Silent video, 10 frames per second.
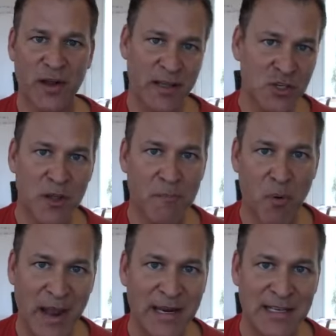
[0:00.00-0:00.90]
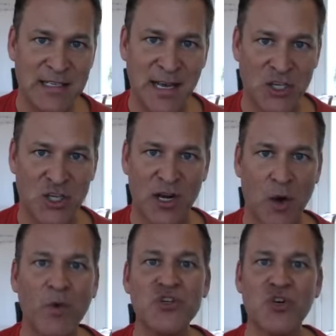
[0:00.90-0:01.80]
into the branding section,
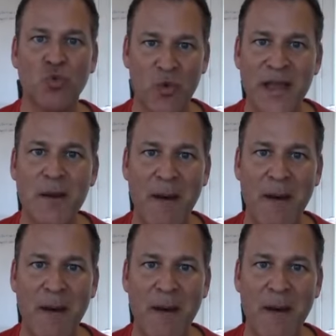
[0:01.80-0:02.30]
and I want you to read